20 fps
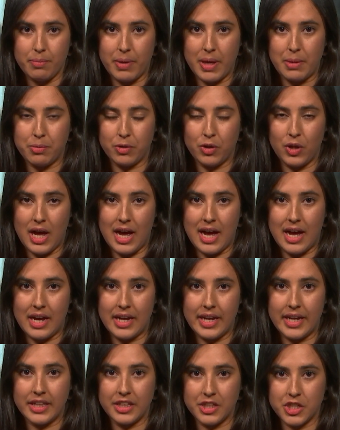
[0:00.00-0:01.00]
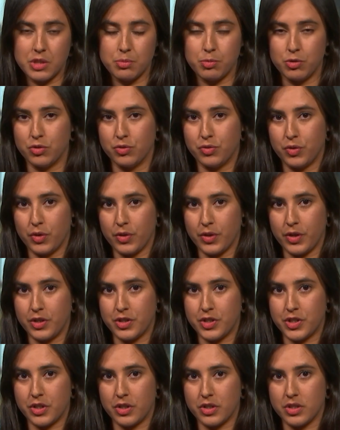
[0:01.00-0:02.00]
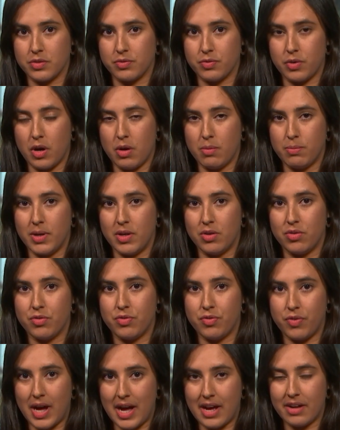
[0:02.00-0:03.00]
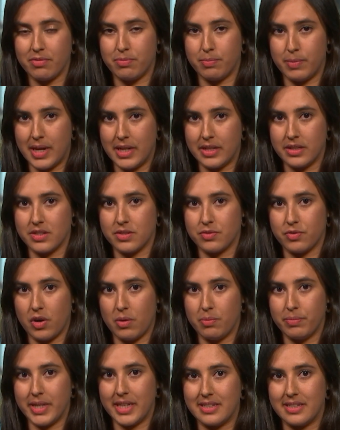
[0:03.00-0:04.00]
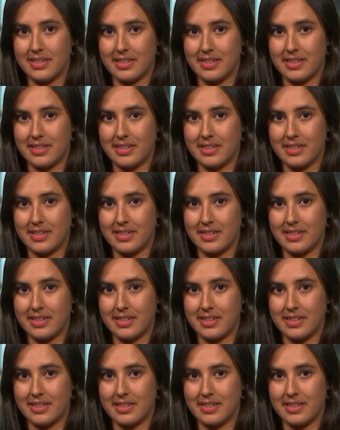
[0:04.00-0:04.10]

People are eligible for those shots from five months from